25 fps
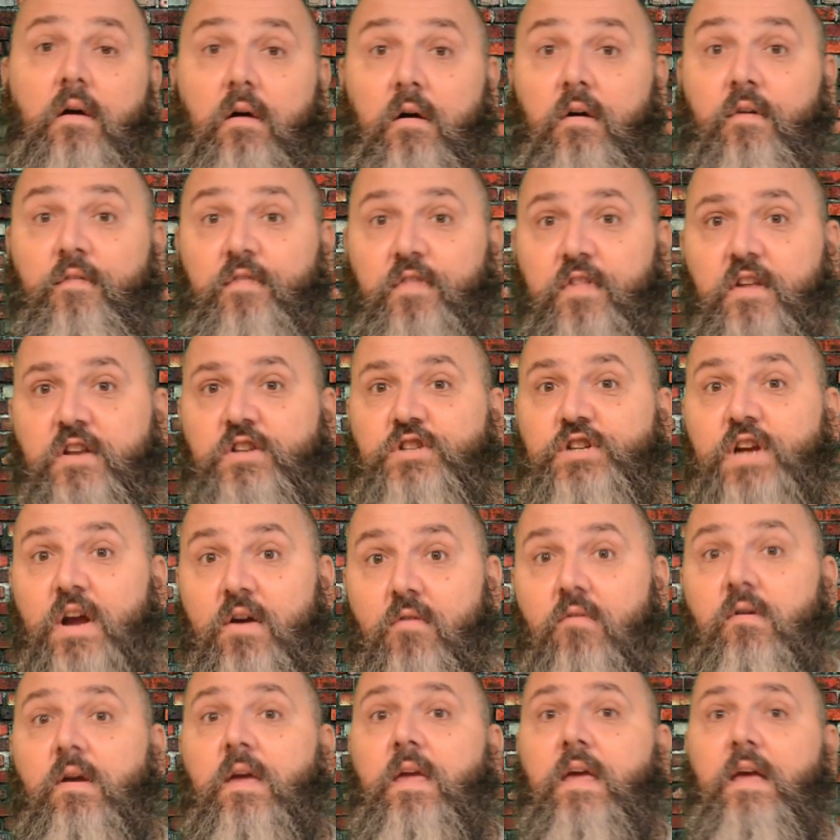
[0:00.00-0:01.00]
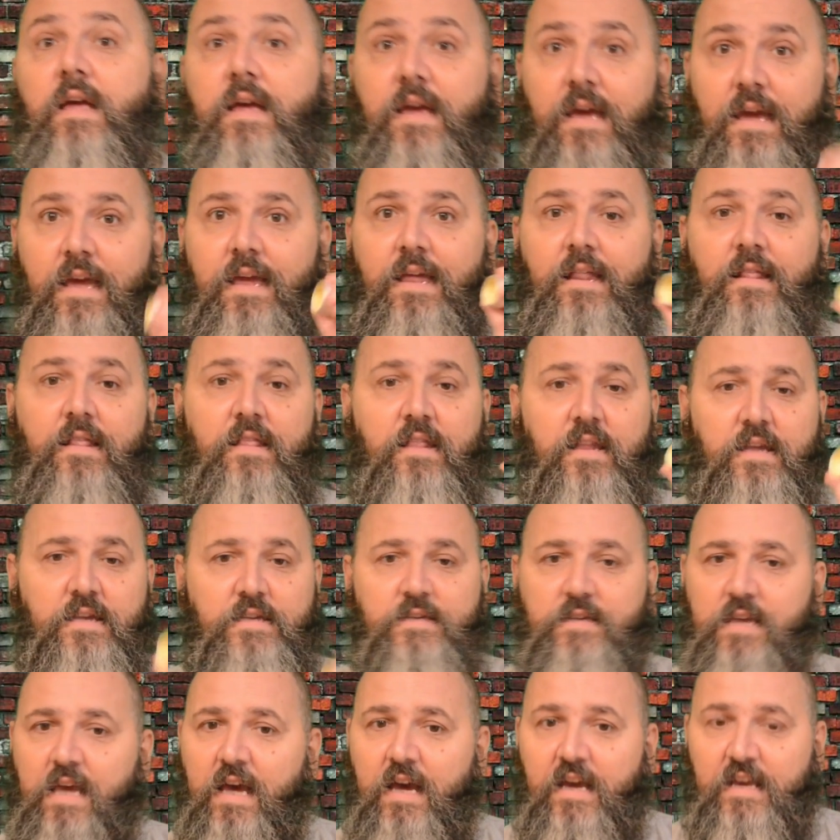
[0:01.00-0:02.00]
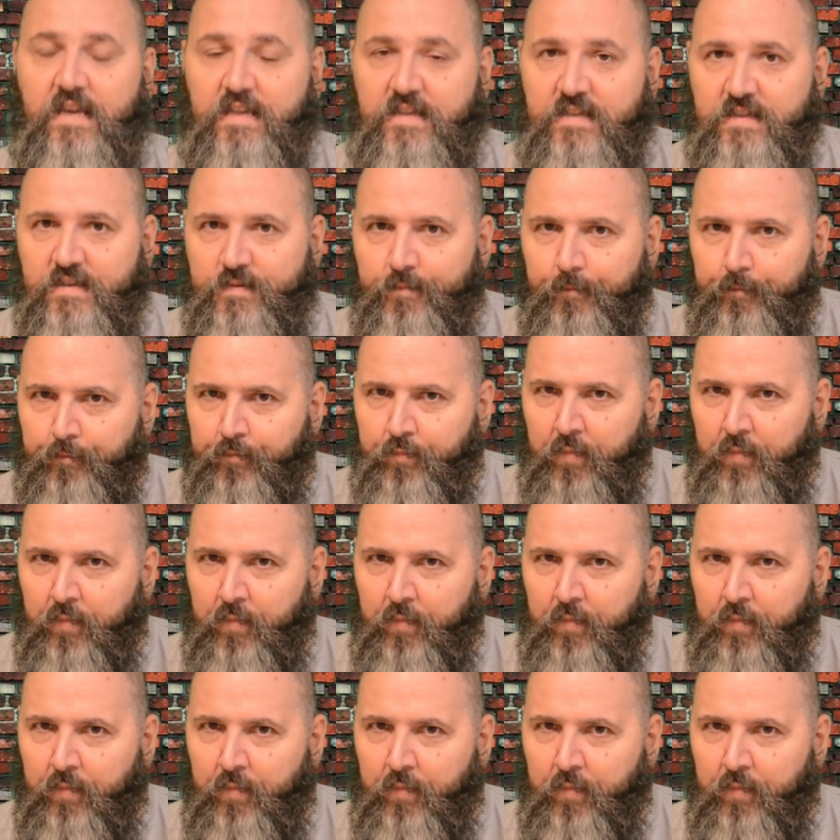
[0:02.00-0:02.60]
of the cherry in this case.